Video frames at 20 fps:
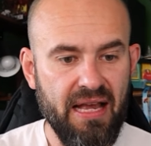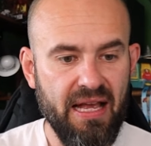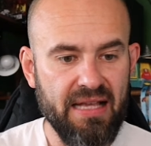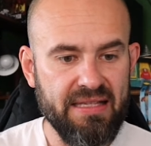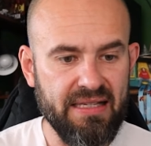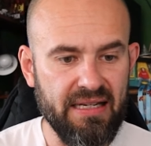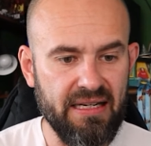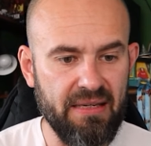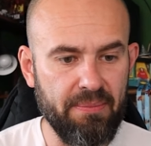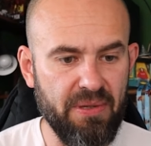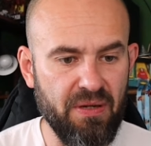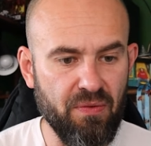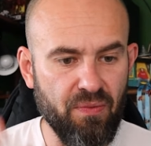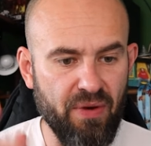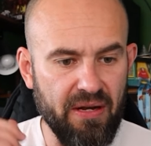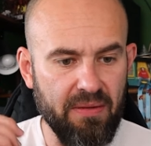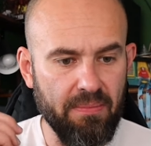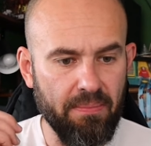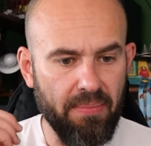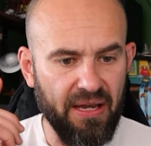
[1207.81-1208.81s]
It's going to be
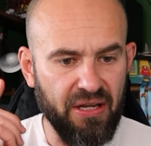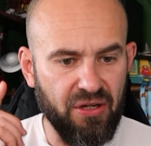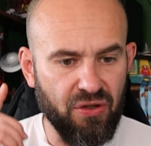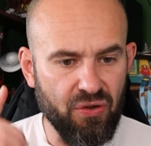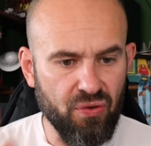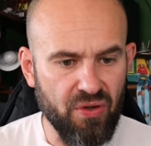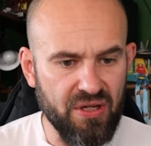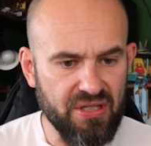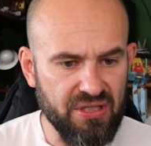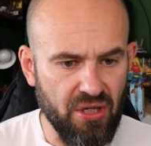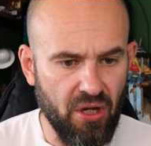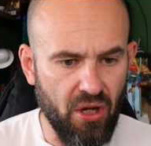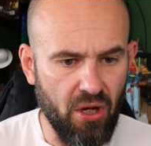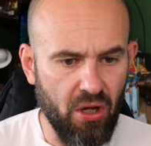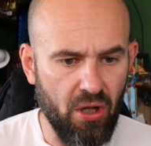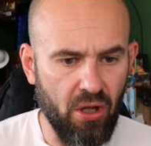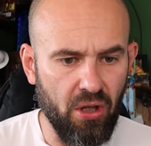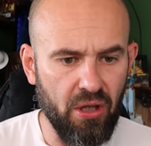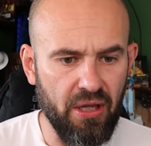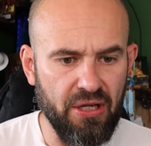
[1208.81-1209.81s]
written by Chris
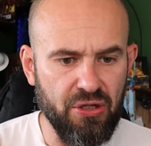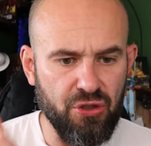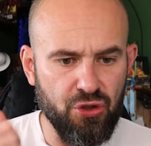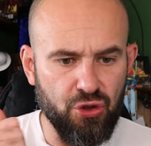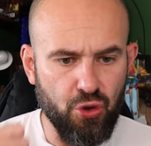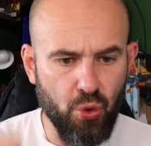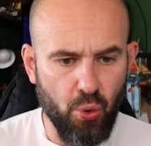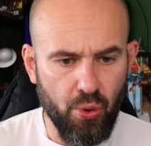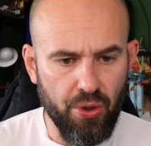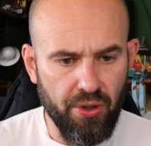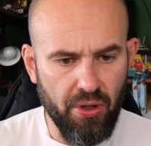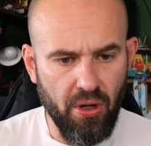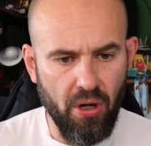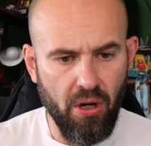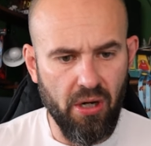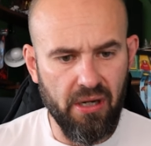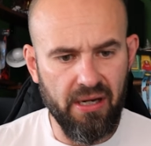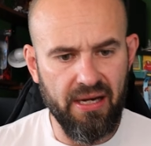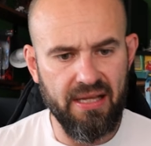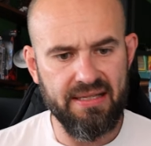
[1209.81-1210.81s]
Hall and Jordan
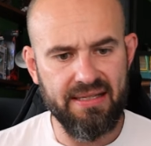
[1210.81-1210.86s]
Hart,